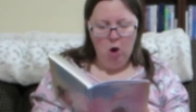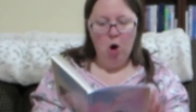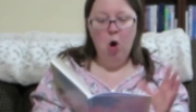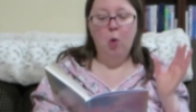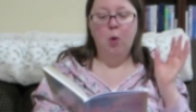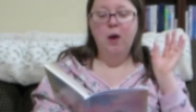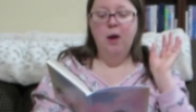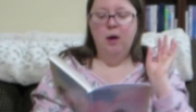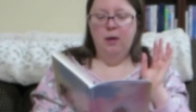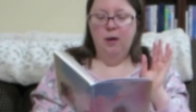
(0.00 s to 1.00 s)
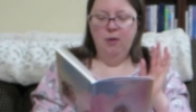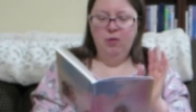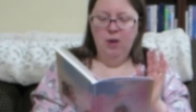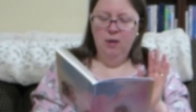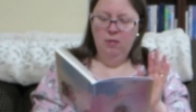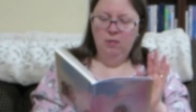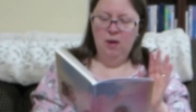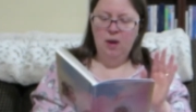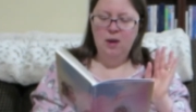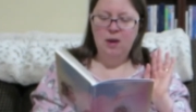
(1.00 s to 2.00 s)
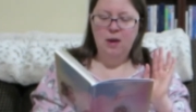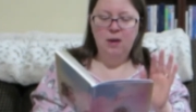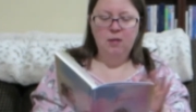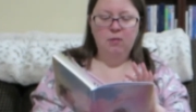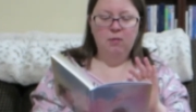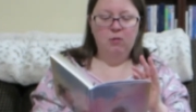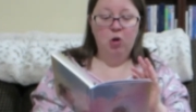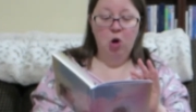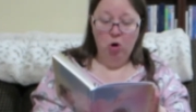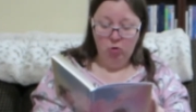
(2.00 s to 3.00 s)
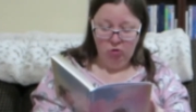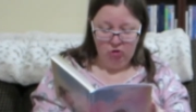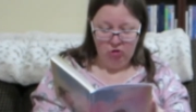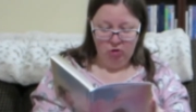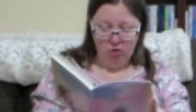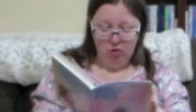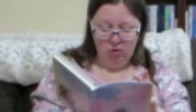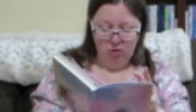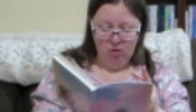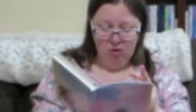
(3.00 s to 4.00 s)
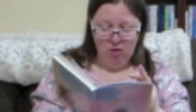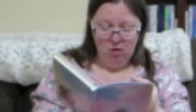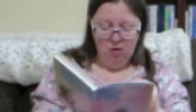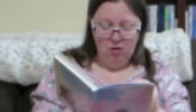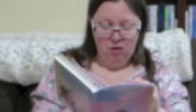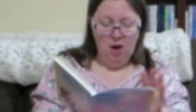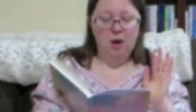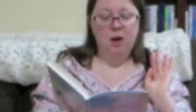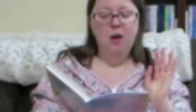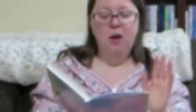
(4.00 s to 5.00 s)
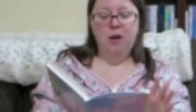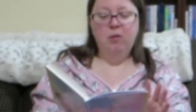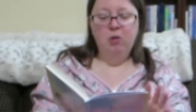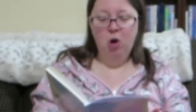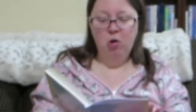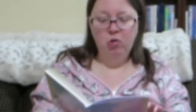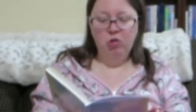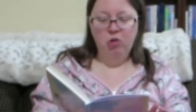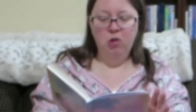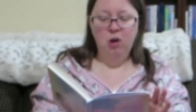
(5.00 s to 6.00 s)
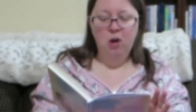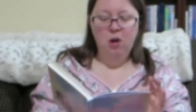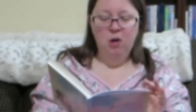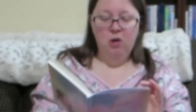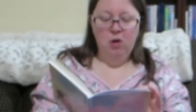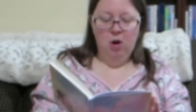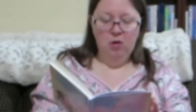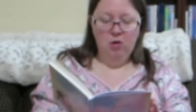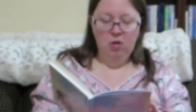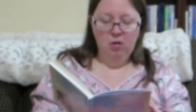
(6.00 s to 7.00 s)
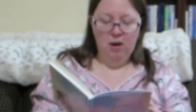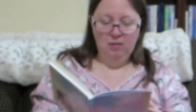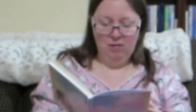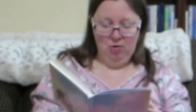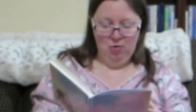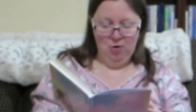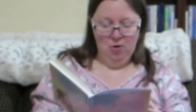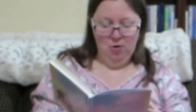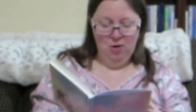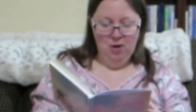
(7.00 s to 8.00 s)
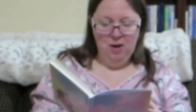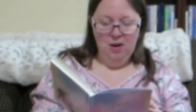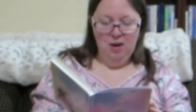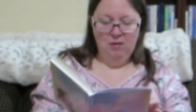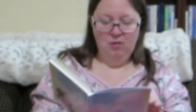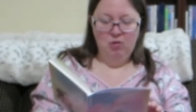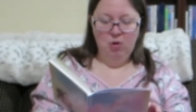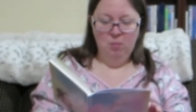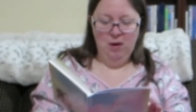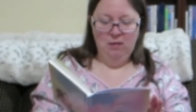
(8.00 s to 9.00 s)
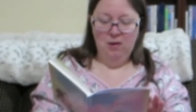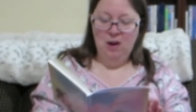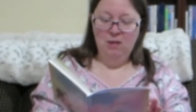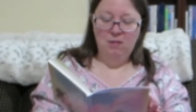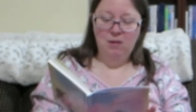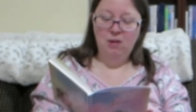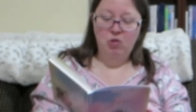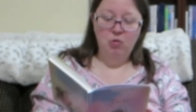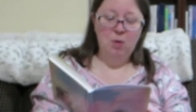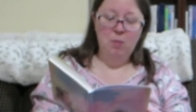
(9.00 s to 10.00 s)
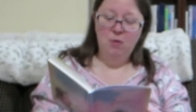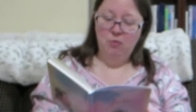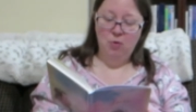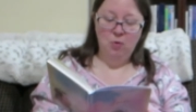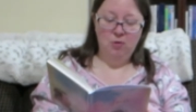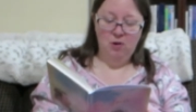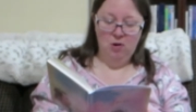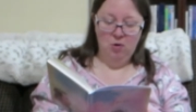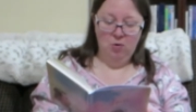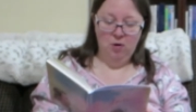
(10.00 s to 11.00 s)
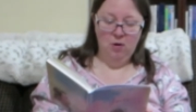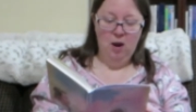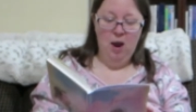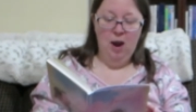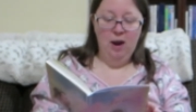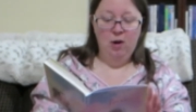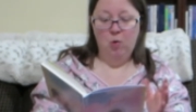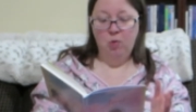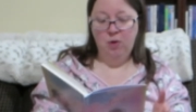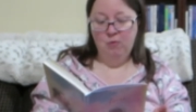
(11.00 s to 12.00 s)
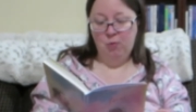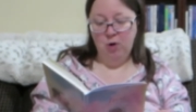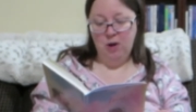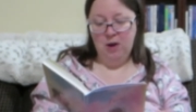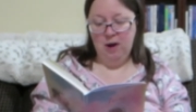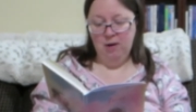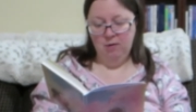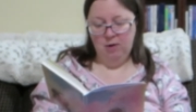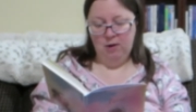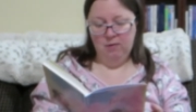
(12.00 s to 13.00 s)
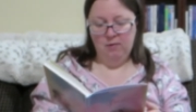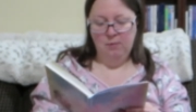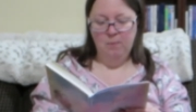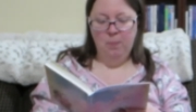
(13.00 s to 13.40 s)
Oh, I think it's saying it's kosher. Yeah, it's kosher, non-cholesterol, extremely tasty, dreamy frozen yogurt, and only 40 calories.